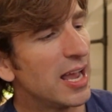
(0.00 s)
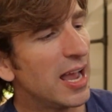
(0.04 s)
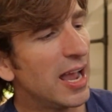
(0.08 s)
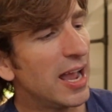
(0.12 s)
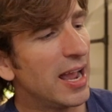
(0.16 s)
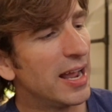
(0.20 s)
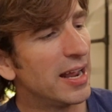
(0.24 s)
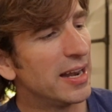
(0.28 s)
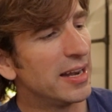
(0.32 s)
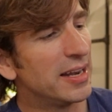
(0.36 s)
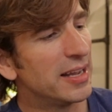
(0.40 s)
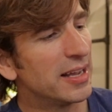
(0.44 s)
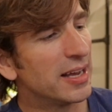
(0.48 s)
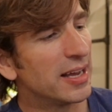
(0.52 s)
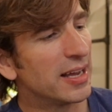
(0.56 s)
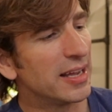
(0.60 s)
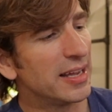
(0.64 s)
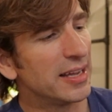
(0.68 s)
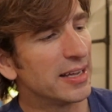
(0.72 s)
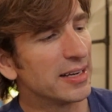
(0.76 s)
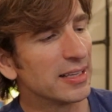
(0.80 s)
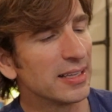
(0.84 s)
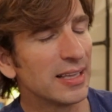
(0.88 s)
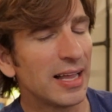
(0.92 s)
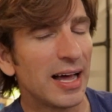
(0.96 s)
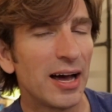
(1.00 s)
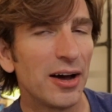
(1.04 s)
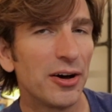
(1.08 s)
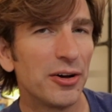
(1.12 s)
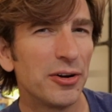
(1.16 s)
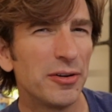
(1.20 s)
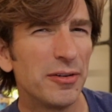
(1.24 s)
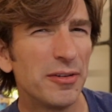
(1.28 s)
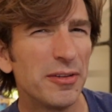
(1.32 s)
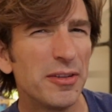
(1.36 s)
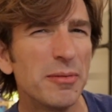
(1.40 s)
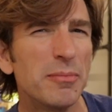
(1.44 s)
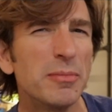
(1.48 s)
and it
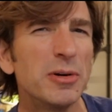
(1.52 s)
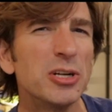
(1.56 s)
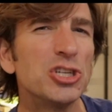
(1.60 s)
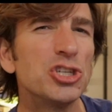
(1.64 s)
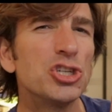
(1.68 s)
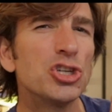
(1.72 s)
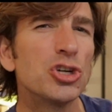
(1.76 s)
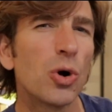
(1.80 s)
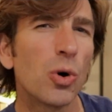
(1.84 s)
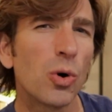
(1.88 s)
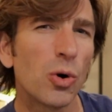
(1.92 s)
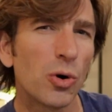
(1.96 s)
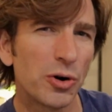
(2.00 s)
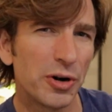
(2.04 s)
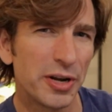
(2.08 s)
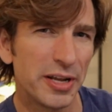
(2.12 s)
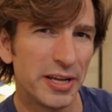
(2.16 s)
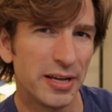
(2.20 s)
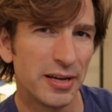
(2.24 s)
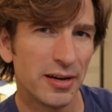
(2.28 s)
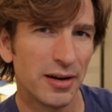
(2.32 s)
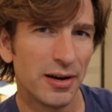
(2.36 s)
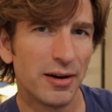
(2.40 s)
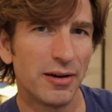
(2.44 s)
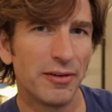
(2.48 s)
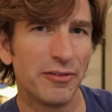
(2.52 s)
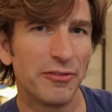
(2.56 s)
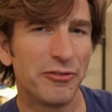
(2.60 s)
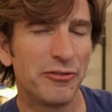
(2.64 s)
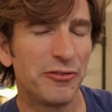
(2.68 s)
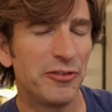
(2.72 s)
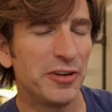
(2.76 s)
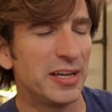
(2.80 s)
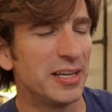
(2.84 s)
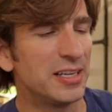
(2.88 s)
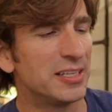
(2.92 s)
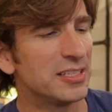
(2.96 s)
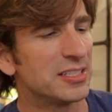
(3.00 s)
allowed the majority of
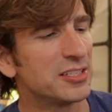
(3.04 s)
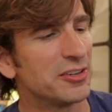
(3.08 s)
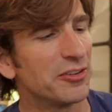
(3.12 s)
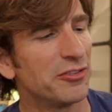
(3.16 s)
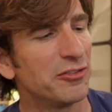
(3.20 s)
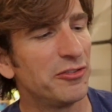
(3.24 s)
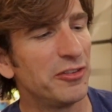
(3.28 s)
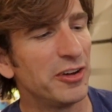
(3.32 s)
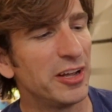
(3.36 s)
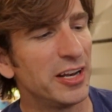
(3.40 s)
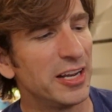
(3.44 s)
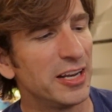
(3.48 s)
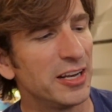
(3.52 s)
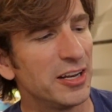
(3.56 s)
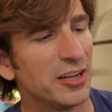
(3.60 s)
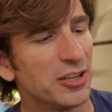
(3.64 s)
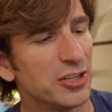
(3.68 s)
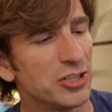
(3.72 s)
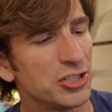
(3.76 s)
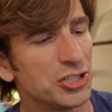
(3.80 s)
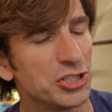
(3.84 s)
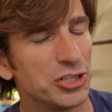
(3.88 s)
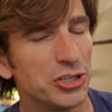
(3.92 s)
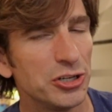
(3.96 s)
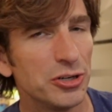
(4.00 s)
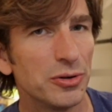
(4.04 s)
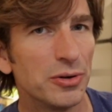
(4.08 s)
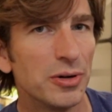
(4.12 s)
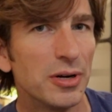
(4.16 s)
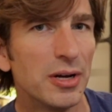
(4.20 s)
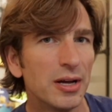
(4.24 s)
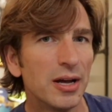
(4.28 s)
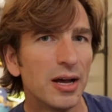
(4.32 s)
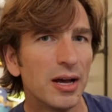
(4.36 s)
feet to fit into the shoe.